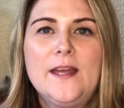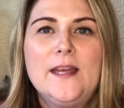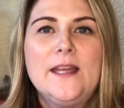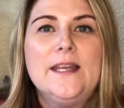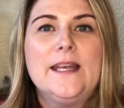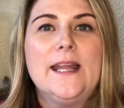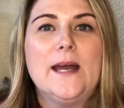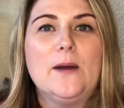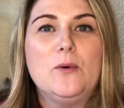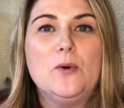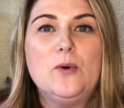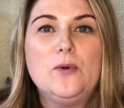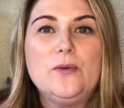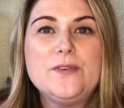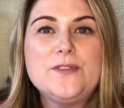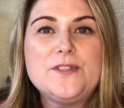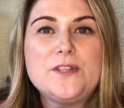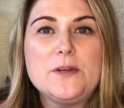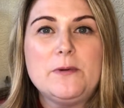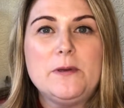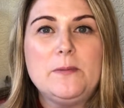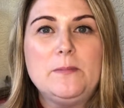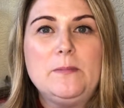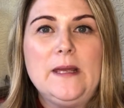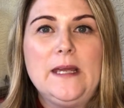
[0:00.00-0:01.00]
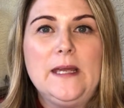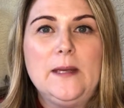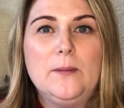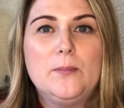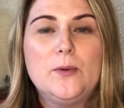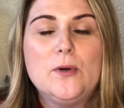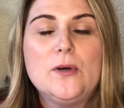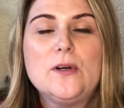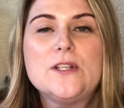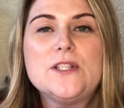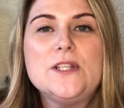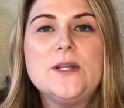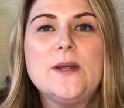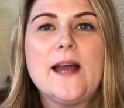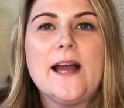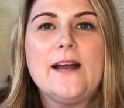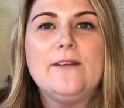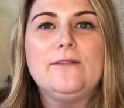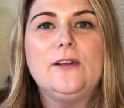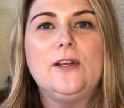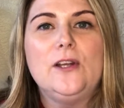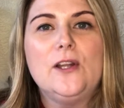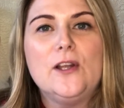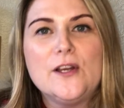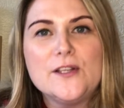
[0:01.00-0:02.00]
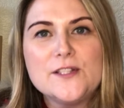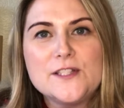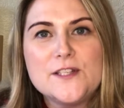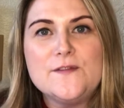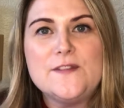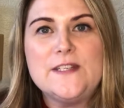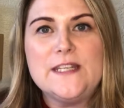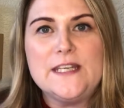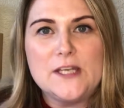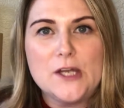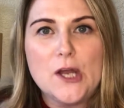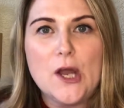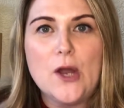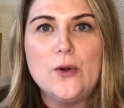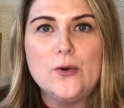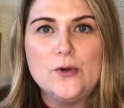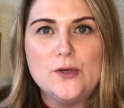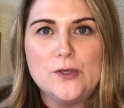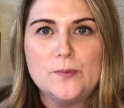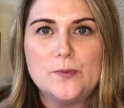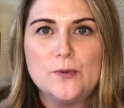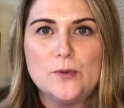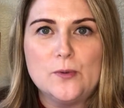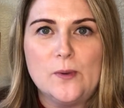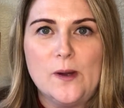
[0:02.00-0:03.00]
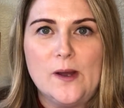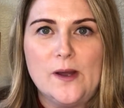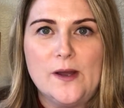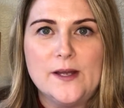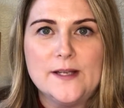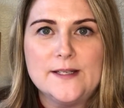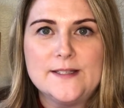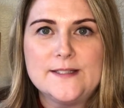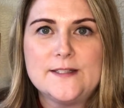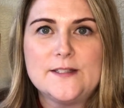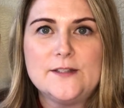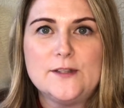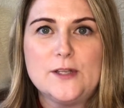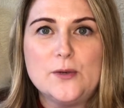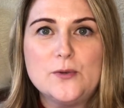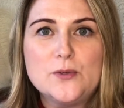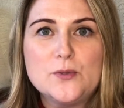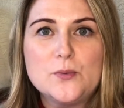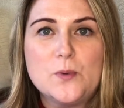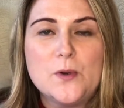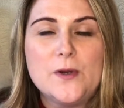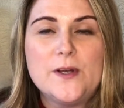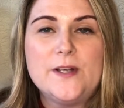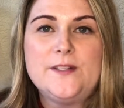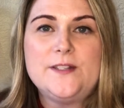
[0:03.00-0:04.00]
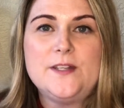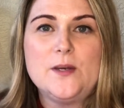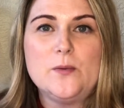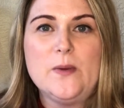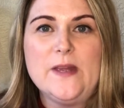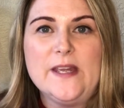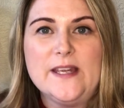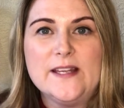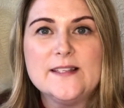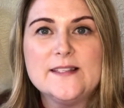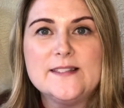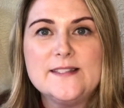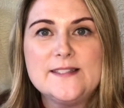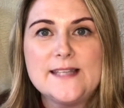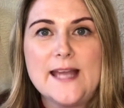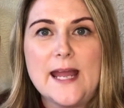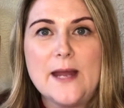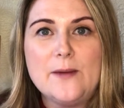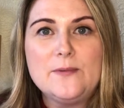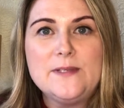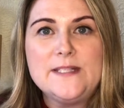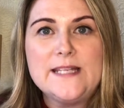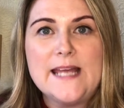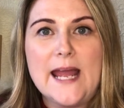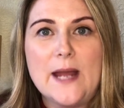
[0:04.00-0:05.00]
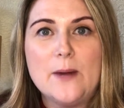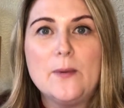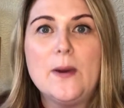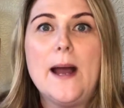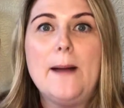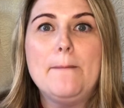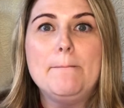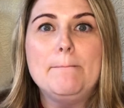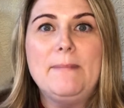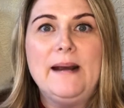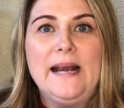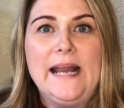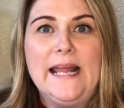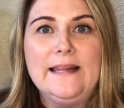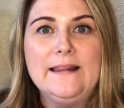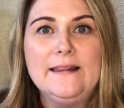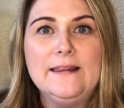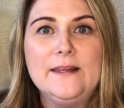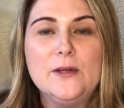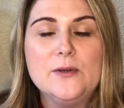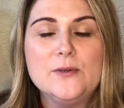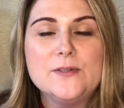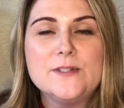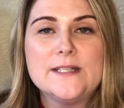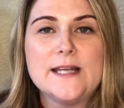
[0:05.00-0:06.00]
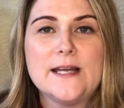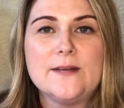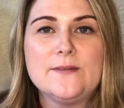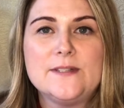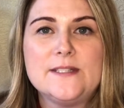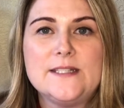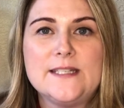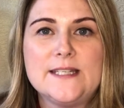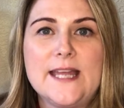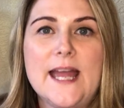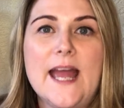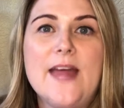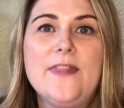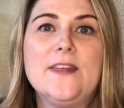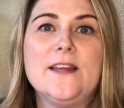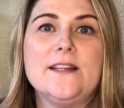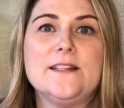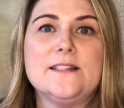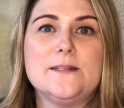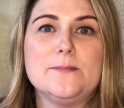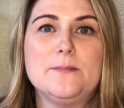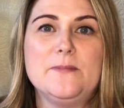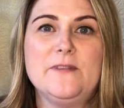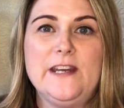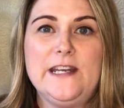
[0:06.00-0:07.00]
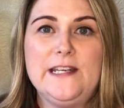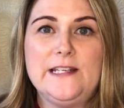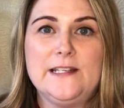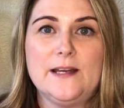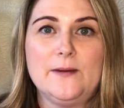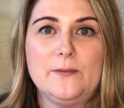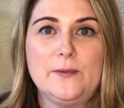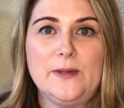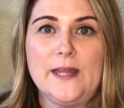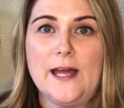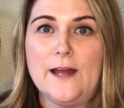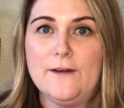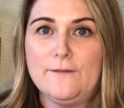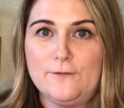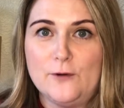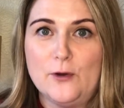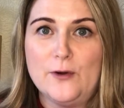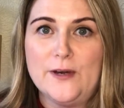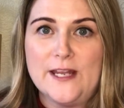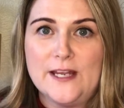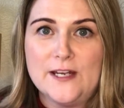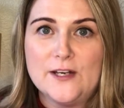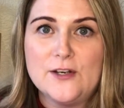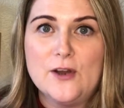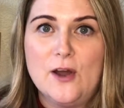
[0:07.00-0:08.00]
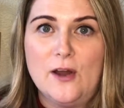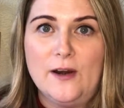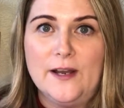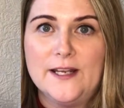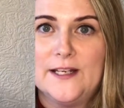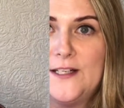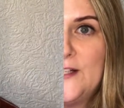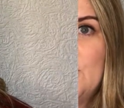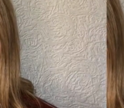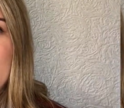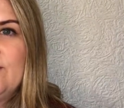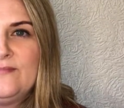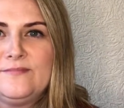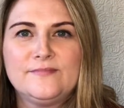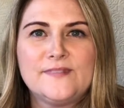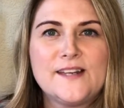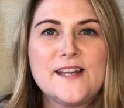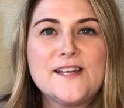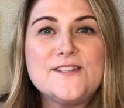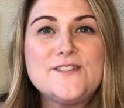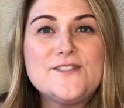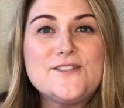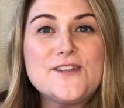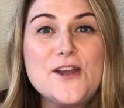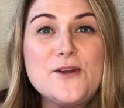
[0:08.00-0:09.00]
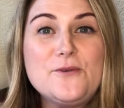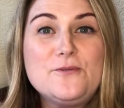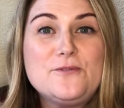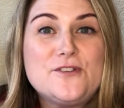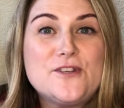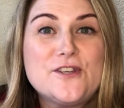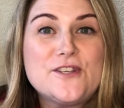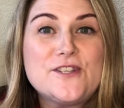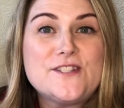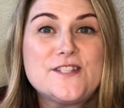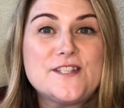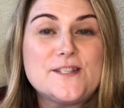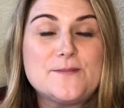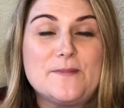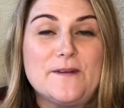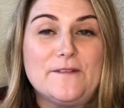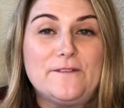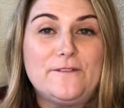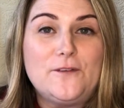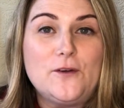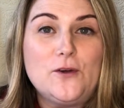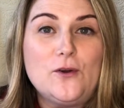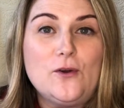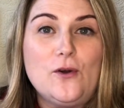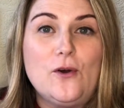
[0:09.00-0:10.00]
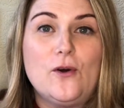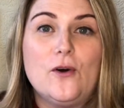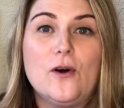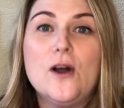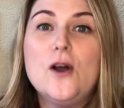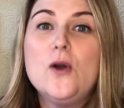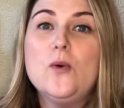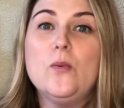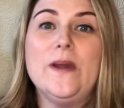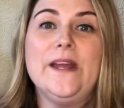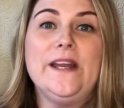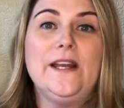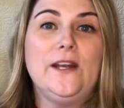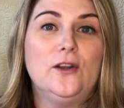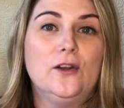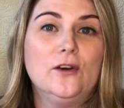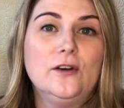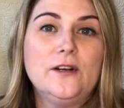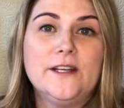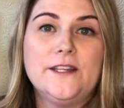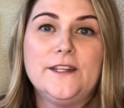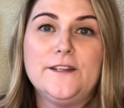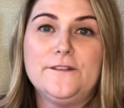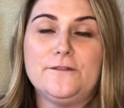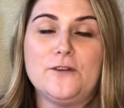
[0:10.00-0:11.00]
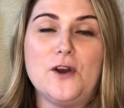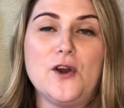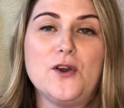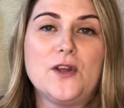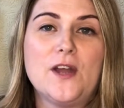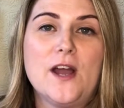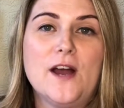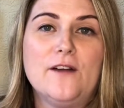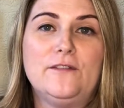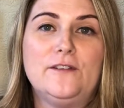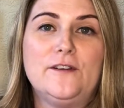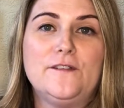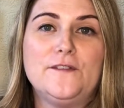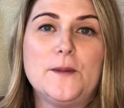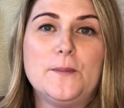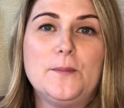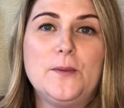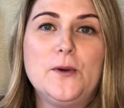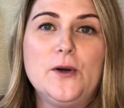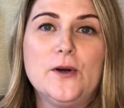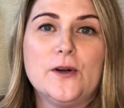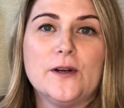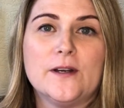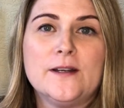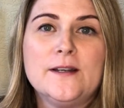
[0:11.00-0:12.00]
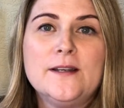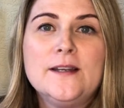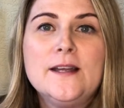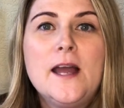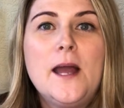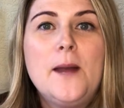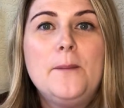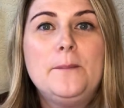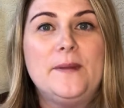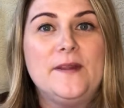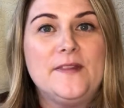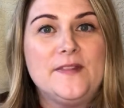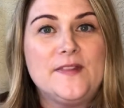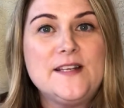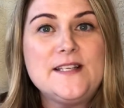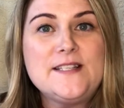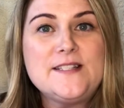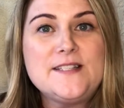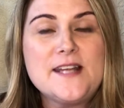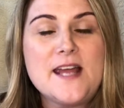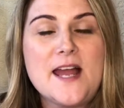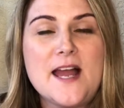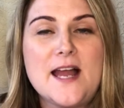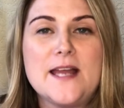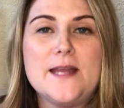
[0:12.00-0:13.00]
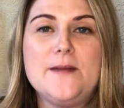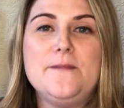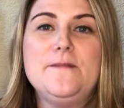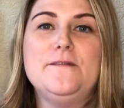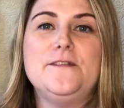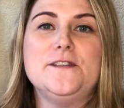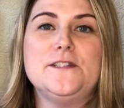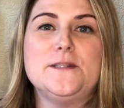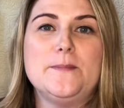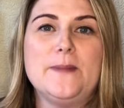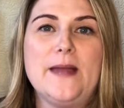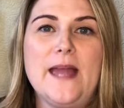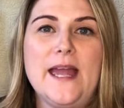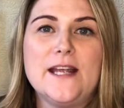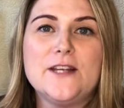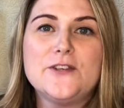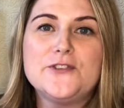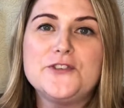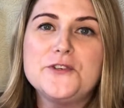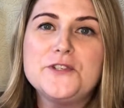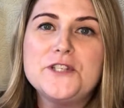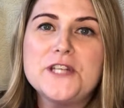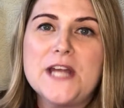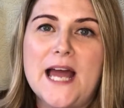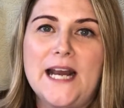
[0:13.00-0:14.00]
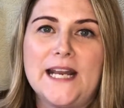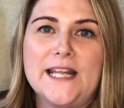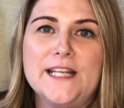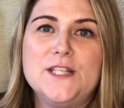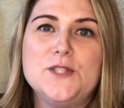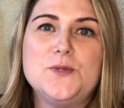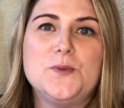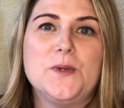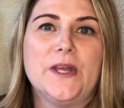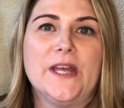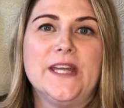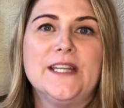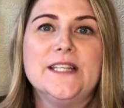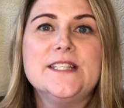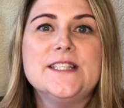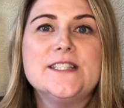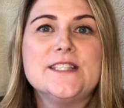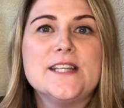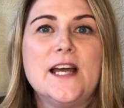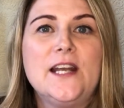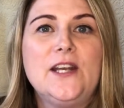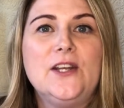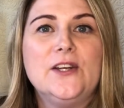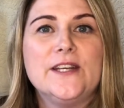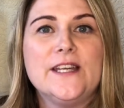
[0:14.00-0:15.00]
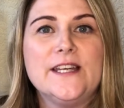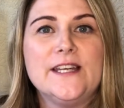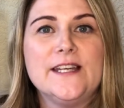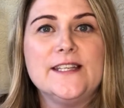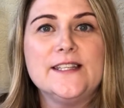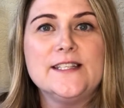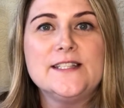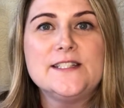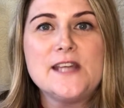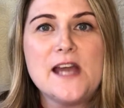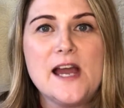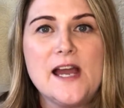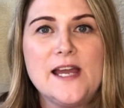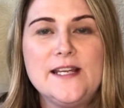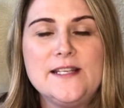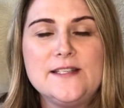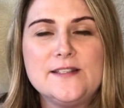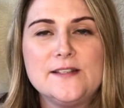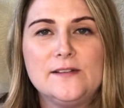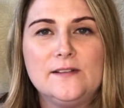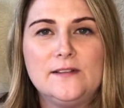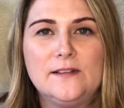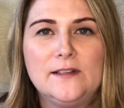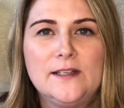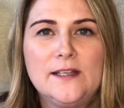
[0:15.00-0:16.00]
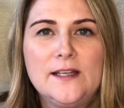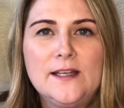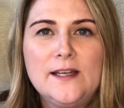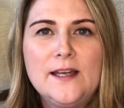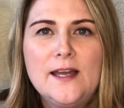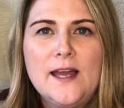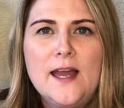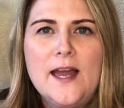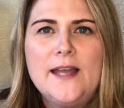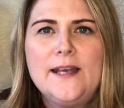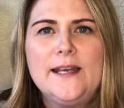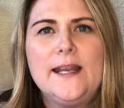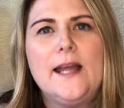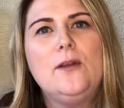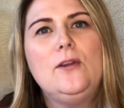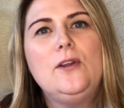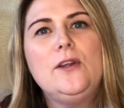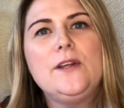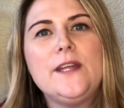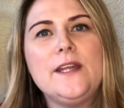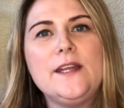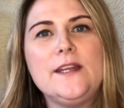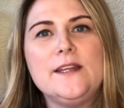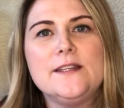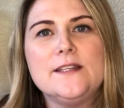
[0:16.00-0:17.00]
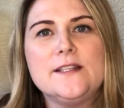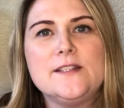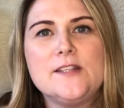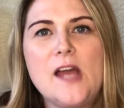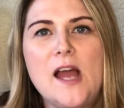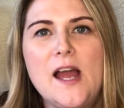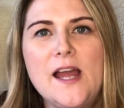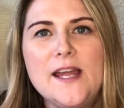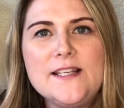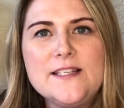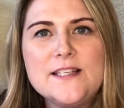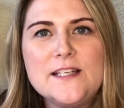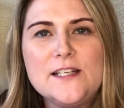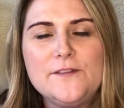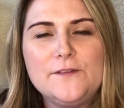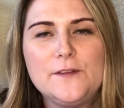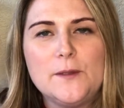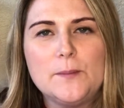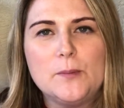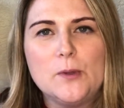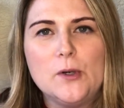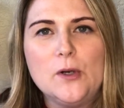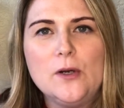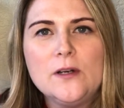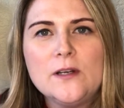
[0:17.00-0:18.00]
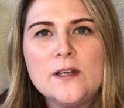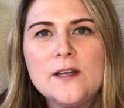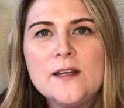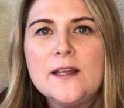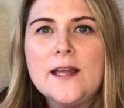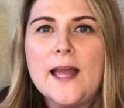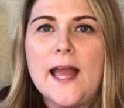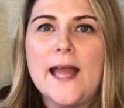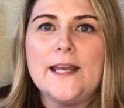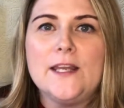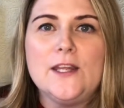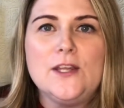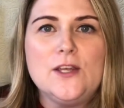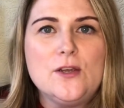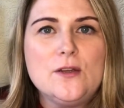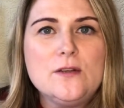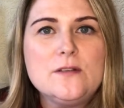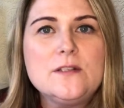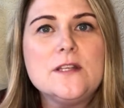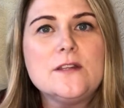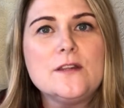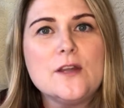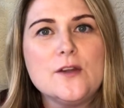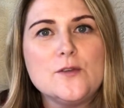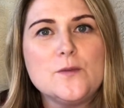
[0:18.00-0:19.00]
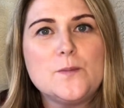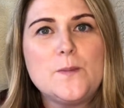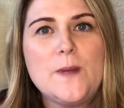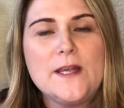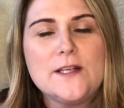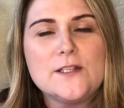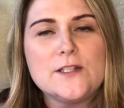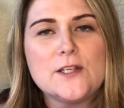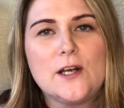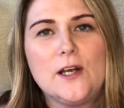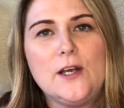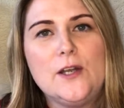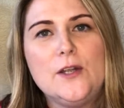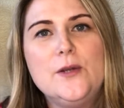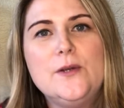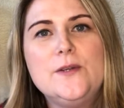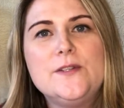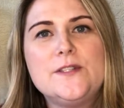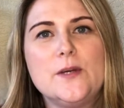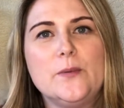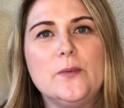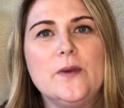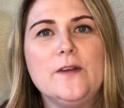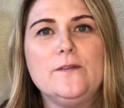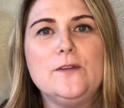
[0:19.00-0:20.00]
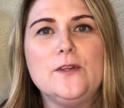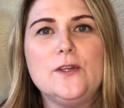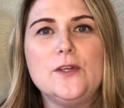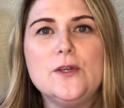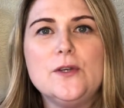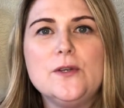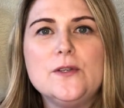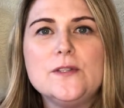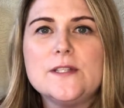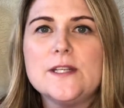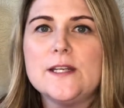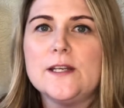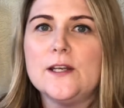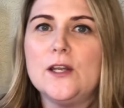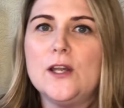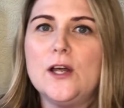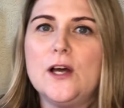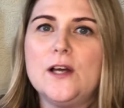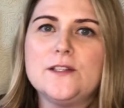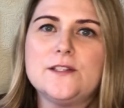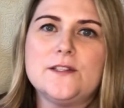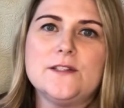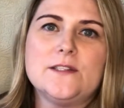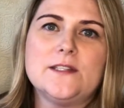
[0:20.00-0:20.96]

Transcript: Now, also in pink books, you have lots of decodable words, those words that we can sound out and blend those sounds together to read with our phonic knowledge. So just as before, we look at the front cover of the book, but this time for some extra challenge, we're going to start looking at the title. Now, looking at the title of the book and using those picture clues that we've used in lots of